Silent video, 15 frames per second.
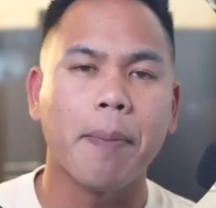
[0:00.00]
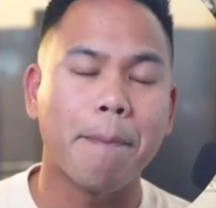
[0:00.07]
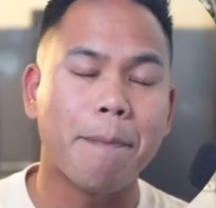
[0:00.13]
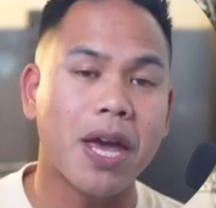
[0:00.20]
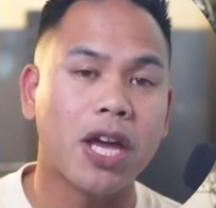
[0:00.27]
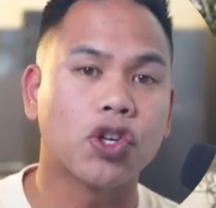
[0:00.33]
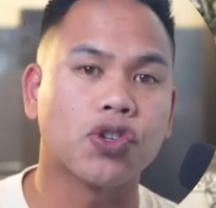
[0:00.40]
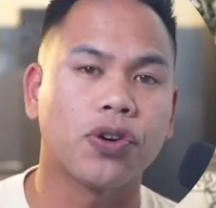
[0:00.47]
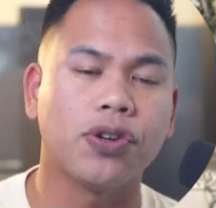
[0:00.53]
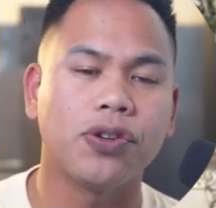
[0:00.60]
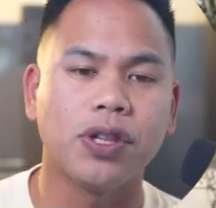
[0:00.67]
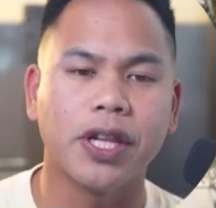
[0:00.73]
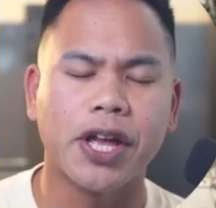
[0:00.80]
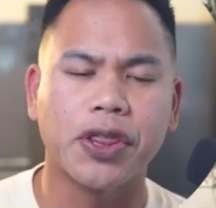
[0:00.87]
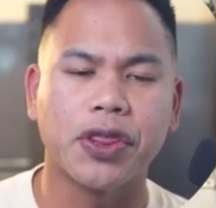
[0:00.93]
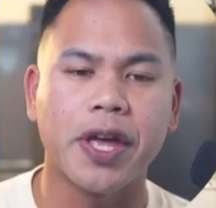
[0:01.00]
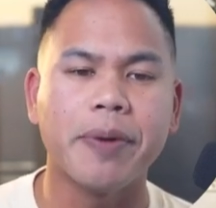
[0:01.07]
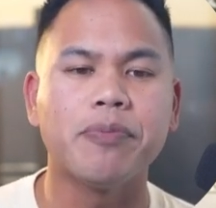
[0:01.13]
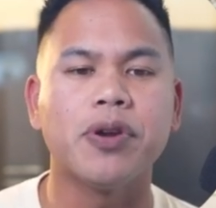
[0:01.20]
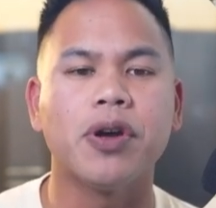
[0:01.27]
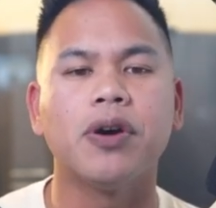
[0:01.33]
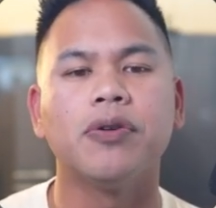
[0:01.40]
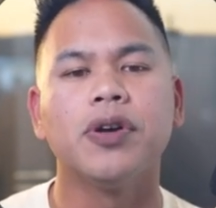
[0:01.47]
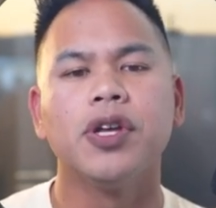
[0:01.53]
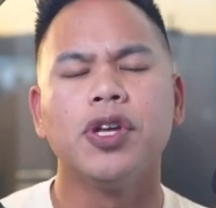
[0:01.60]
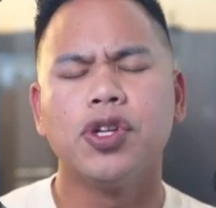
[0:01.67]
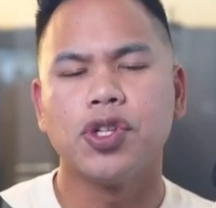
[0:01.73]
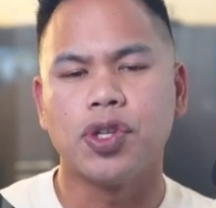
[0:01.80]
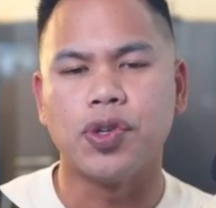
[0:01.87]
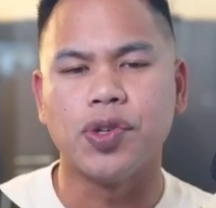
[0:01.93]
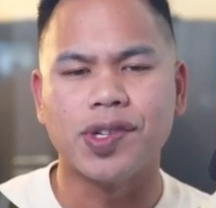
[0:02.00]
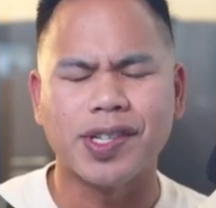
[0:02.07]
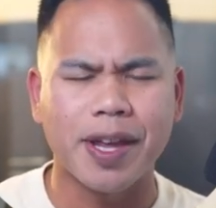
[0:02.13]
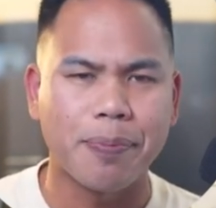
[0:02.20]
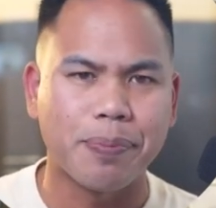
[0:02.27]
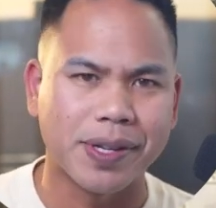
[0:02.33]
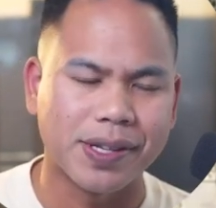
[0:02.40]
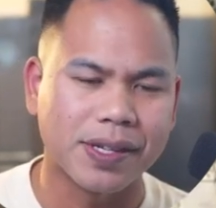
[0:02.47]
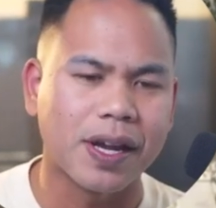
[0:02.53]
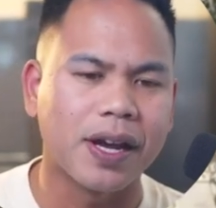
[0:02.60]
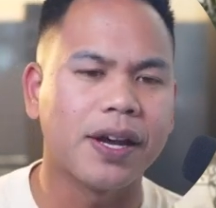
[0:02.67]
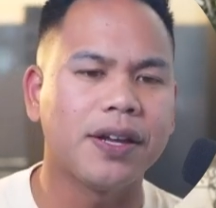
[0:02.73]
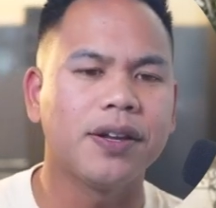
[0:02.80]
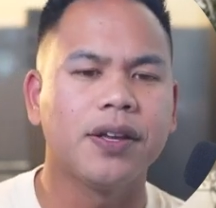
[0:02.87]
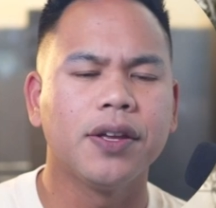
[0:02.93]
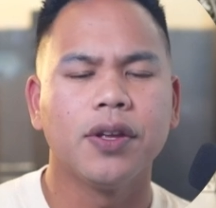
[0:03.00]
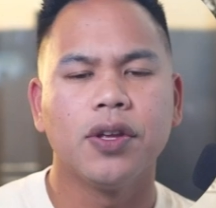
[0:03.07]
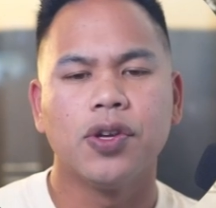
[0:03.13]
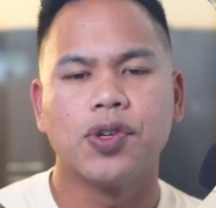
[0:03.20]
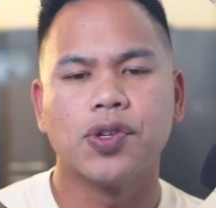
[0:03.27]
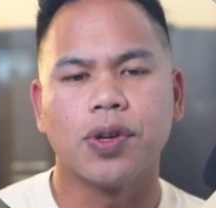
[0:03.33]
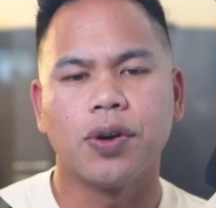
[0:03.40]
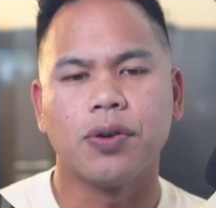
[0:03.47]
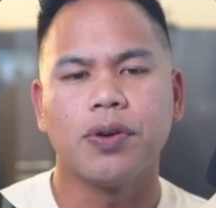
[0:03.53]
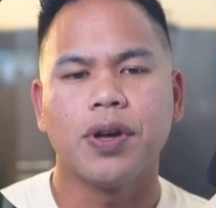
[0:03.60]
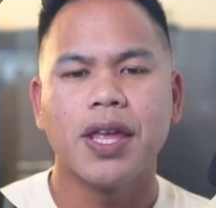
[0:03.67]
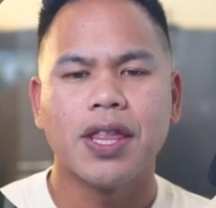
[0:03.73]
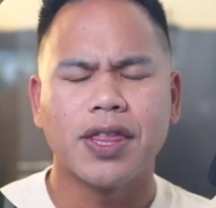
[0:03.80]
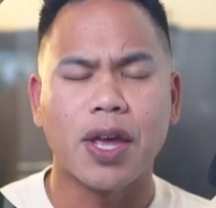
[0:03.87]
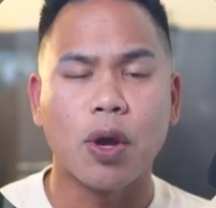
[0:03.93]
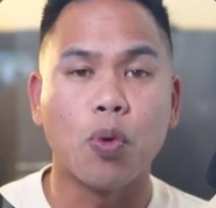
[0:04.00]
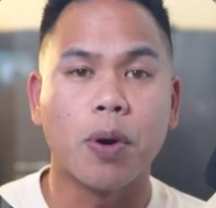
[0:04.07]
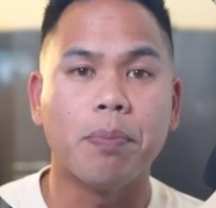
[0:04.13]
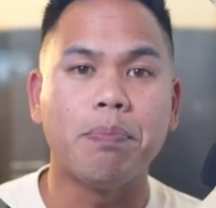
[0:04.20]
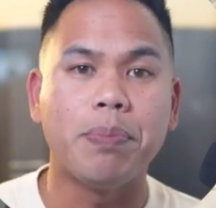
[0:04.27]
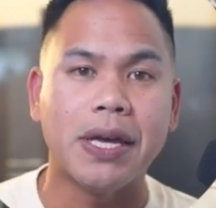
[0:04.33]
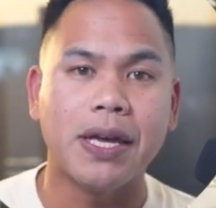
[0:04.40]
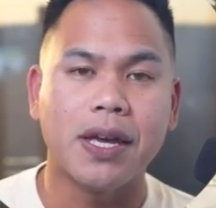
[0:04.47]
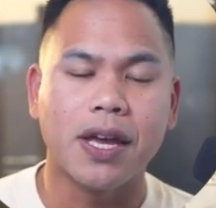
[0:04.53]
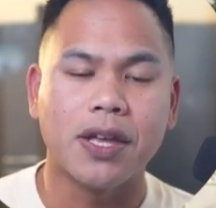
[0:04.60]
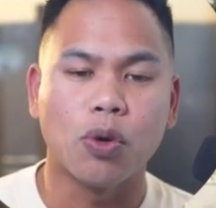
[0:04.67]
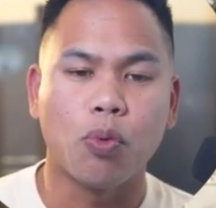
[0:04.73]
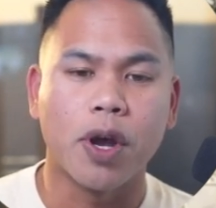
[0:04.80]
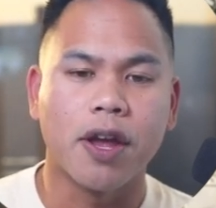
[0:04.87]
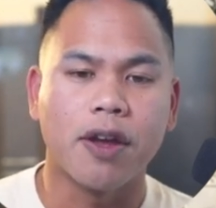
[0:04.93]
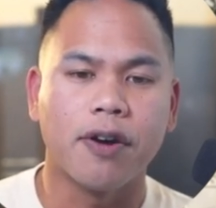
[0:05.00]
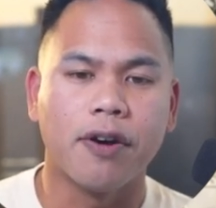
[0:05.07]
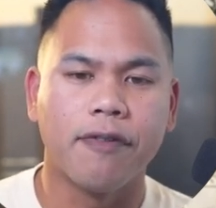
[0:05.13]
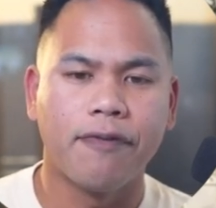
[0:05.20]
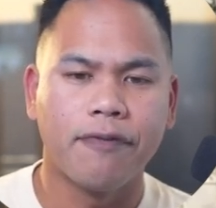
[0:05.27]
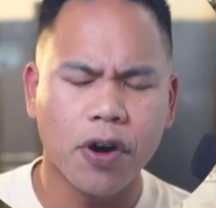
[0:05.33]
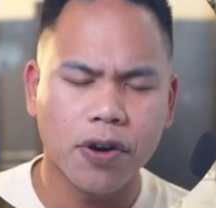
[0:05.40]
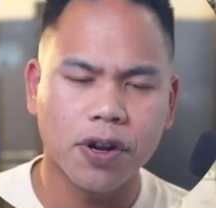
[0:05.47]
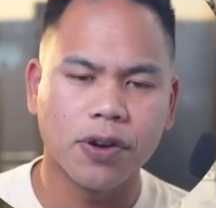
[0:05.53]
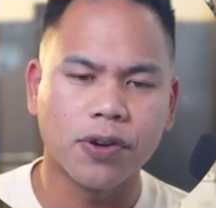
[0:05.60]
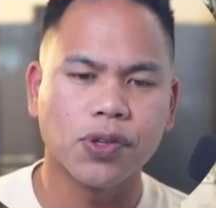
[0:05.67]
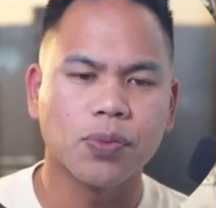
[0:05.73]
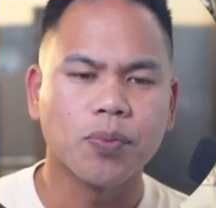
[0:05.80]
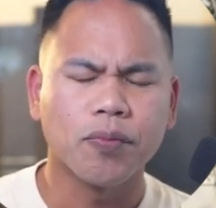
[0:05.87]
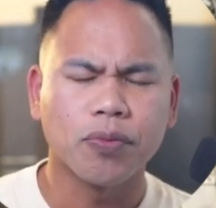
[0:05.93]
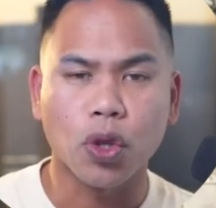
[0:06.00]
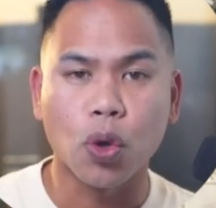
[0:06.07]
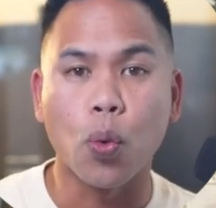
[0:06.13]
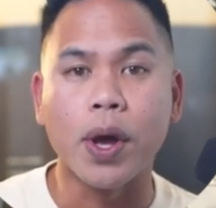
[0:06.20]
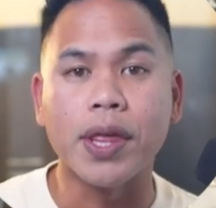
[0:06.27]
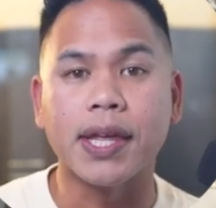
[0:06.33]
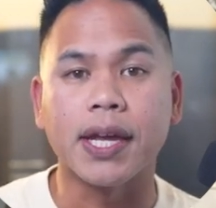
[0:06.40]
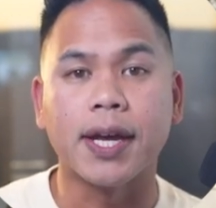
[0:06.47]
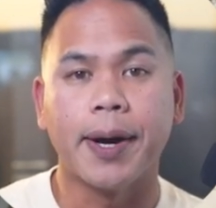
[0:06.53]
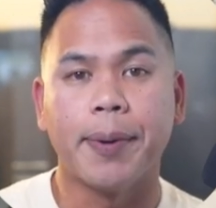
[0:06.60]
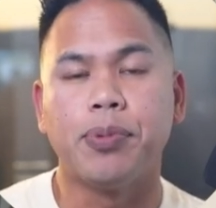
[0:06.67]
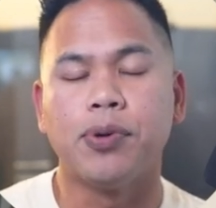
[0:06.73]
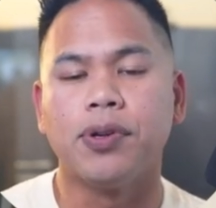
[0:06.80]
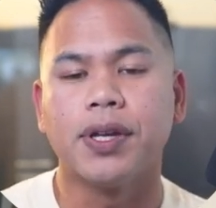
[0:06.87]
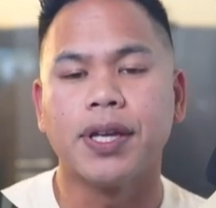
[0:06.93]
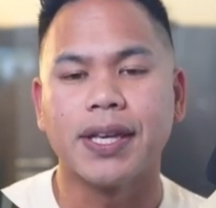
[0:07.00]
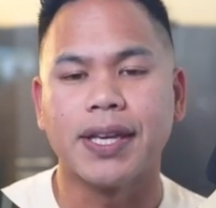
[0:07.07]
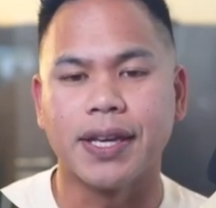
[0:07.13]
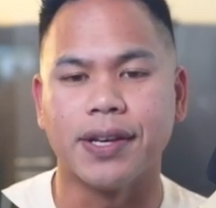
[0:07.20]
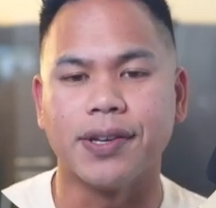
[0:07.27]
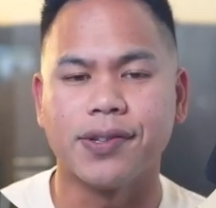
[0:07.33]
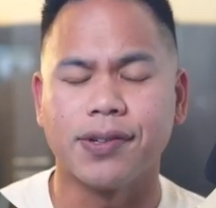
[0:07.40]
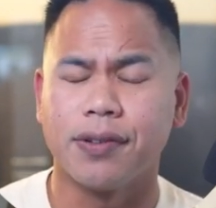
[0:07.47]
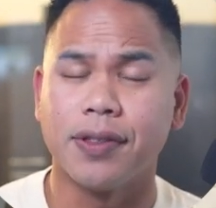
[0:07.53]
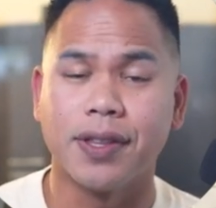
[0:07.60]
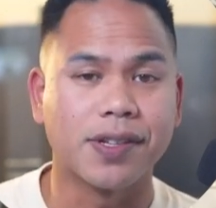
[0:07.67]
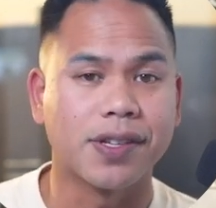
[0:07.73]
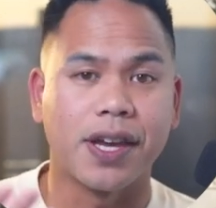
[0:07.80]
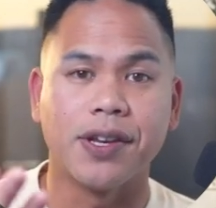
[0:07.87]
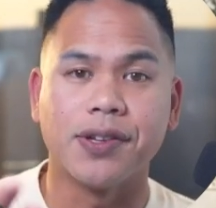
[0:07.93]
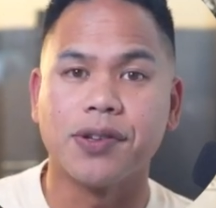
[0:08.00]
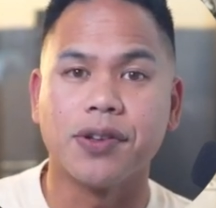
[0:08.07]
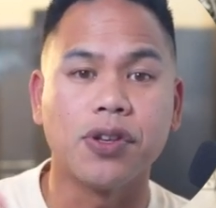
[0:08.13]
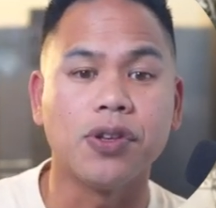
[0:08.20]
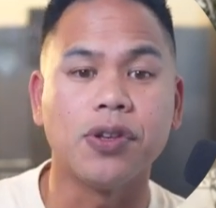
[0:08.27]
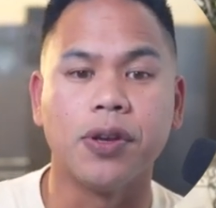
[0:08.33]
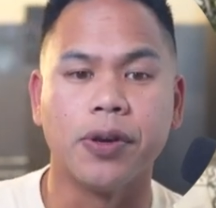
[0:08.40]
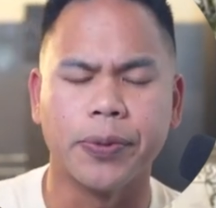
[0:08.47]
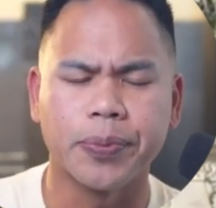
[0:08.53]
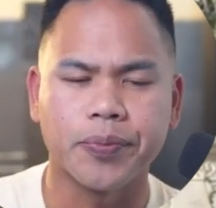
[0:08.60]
Make sure you let them know to step aside so they won't be in the way of photos when the couple kiss, in this case, you.